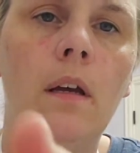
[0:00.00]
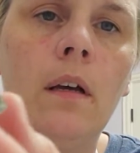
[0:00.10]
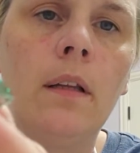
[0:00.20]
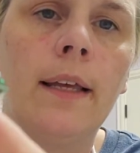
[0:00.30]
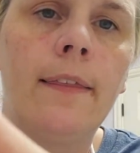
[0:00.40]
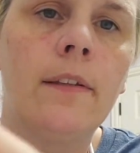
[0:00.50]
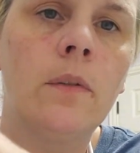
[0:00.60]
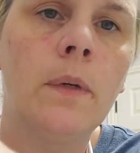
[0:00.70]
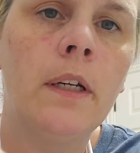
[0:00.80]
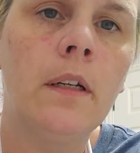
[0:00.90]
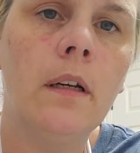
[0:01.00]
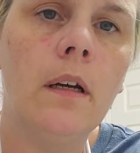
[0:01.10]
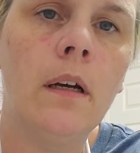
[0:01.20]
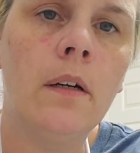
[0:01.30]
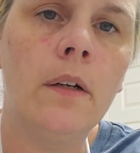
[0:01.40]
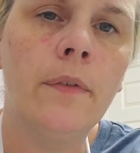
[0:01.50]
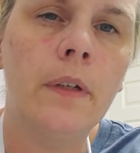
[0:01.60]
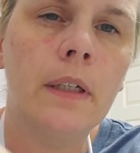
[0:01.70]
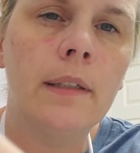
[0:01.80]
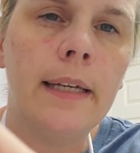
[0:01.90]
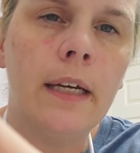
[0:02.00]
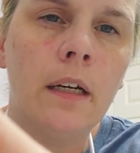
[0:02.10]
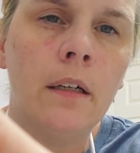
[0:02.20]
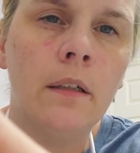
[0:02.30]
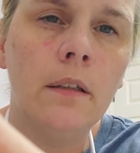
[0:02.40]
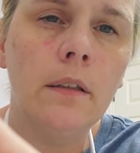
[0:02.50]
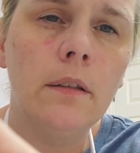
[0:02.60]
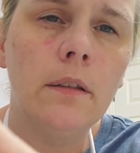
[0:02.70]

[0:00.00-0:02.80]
Like this one, I don't know if you can tell.